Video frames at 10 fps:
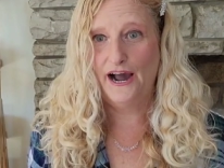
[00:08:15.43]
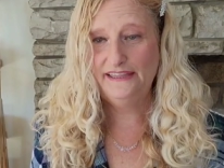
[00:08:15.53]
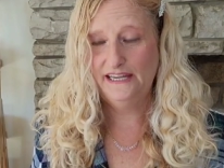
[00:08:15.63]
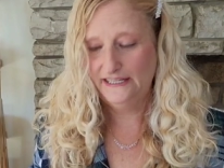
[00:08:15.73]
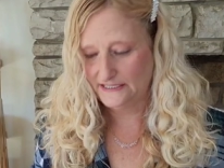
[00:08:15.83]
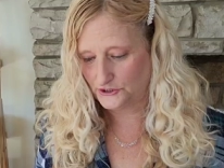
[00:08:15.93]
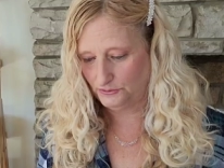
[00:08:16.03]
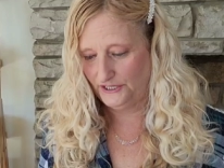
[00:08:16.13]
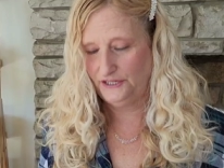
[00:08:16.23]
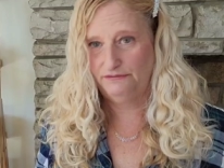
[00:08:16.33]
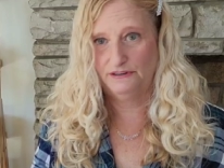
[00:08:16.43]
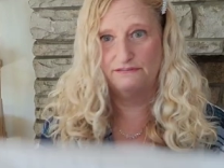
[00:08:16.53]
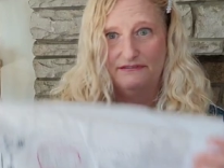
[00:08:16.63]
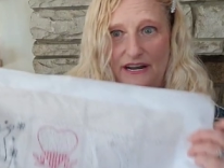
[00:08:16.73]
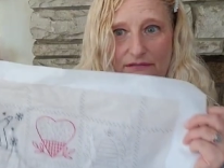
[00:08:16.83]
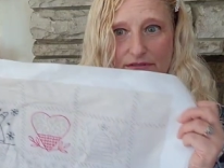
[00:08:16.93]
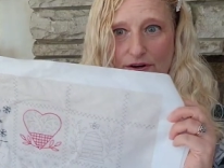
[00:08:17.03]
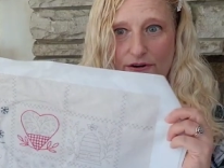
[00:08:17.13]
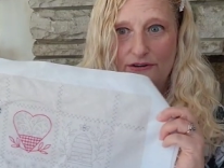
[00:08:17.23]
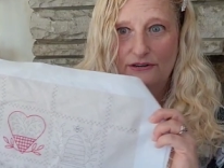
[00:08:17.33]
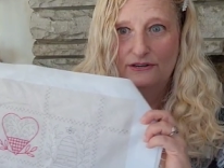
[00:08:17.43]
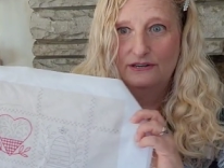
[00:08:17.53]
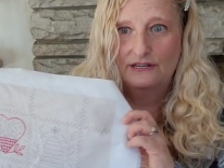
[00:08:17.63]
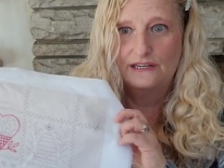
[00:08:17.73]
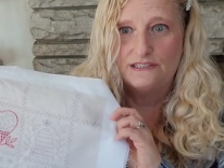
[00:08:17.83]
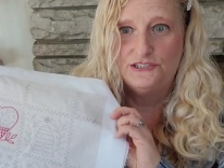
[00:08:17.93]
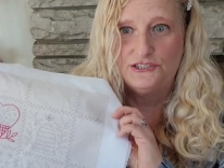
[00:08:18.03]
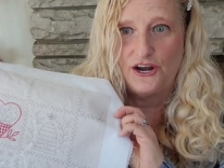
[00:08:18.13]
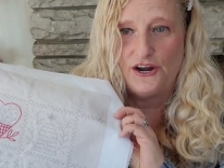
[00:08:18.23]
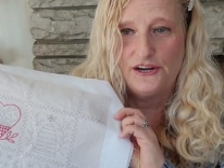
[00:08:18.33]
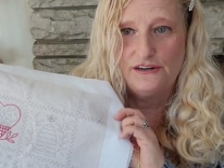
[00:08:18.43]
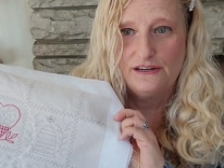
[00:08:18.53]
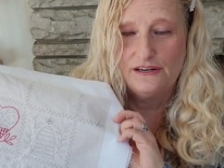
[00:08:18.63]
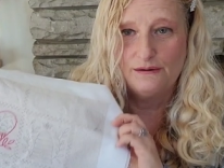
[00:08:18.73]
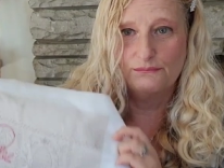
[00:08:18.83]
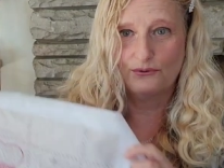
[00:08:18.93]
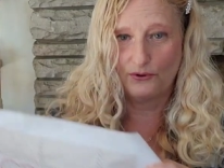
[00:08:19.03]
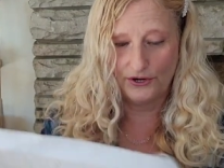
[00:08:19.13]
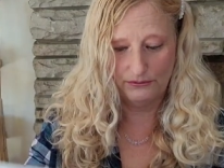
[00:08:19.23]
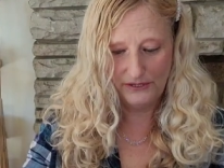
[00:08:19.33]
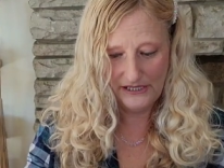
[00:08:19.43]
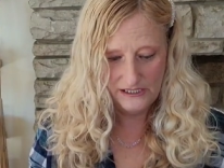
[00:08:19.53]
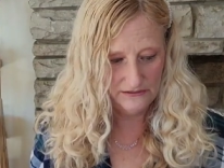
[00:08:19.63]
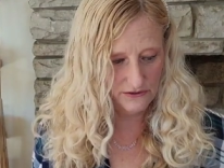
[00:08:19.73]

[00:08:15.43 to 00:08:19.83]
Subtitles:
I think it's great if you've never done embroidery.